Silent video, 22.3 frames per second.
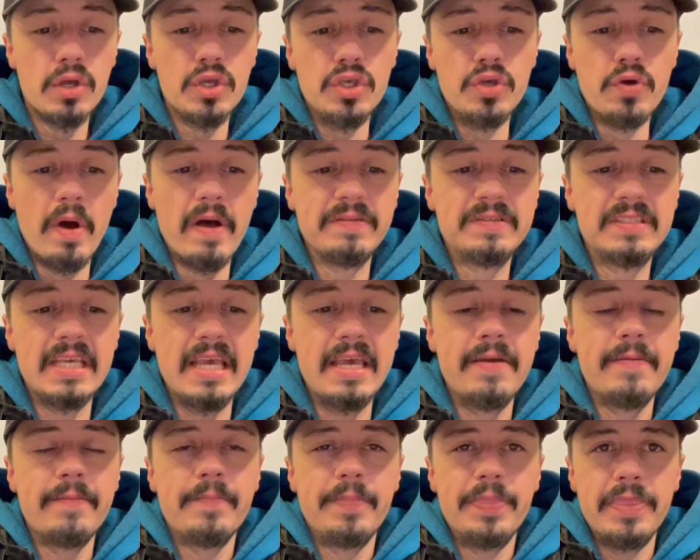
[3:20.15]

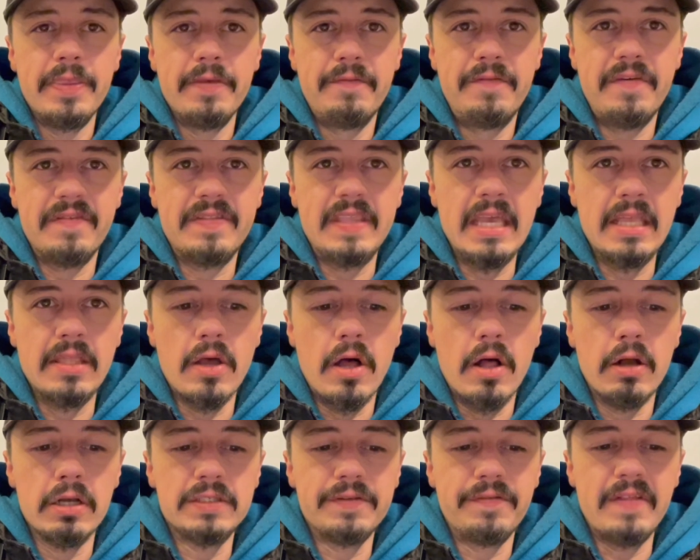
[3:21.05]
UFC,
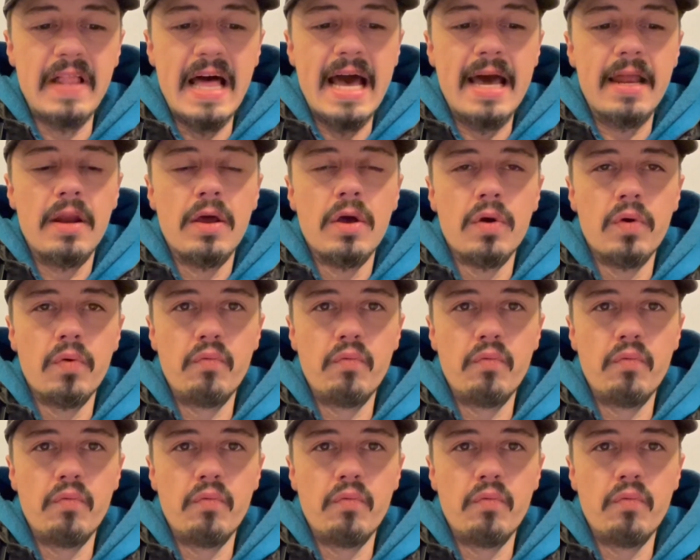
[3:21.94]
$15 flat.